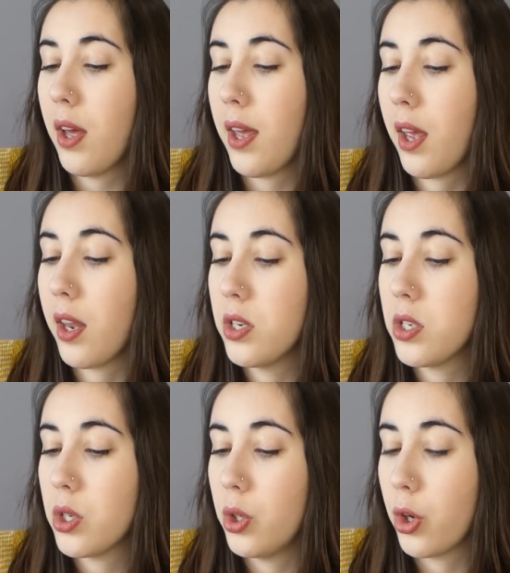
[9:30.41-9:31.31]

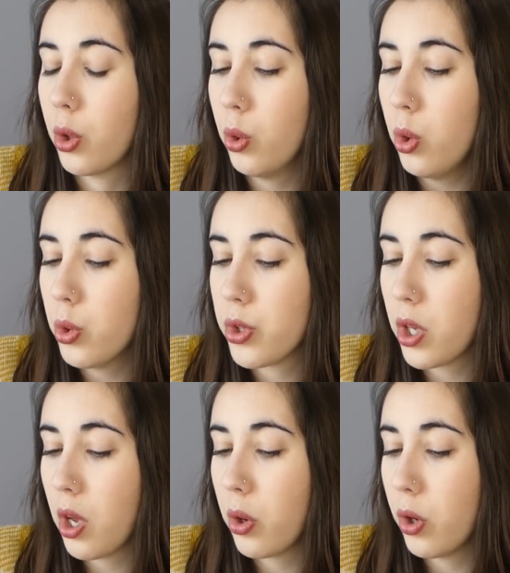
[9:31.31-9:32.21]
And you can
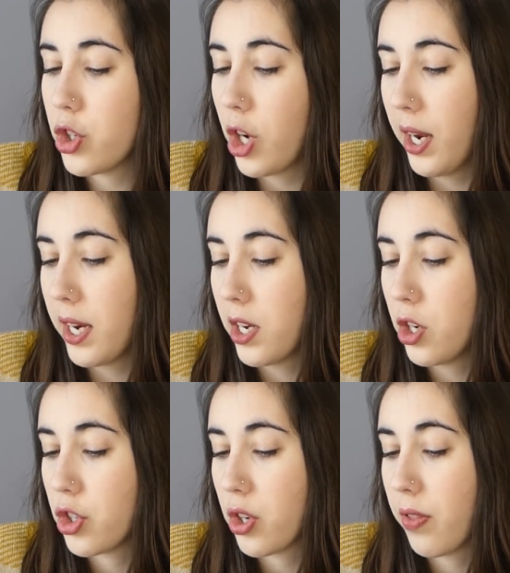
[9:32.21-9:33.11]
also
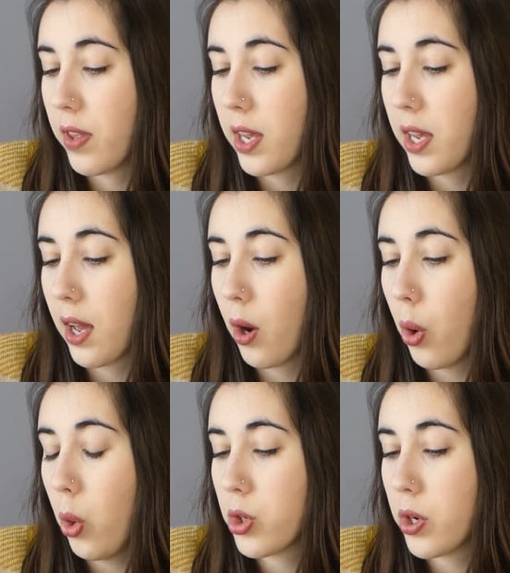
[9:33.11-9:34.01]
change the
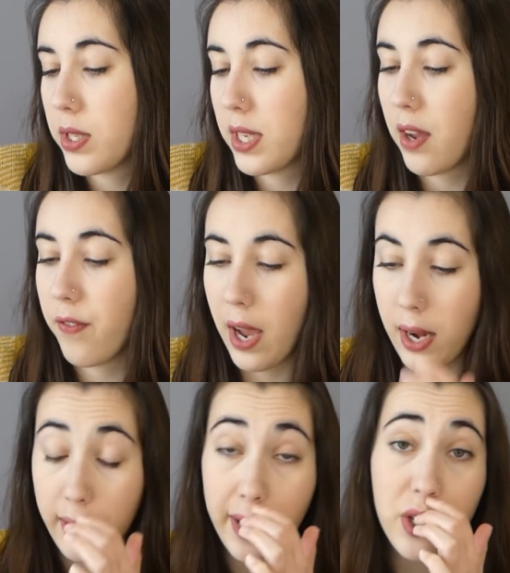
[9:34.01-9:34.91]
autosave
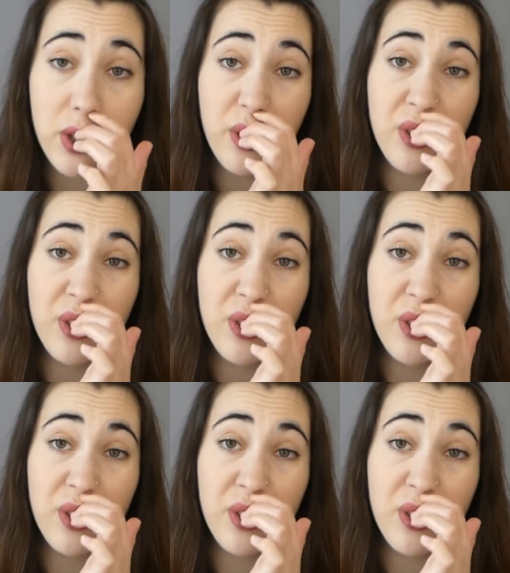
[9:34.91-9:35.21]
allocation.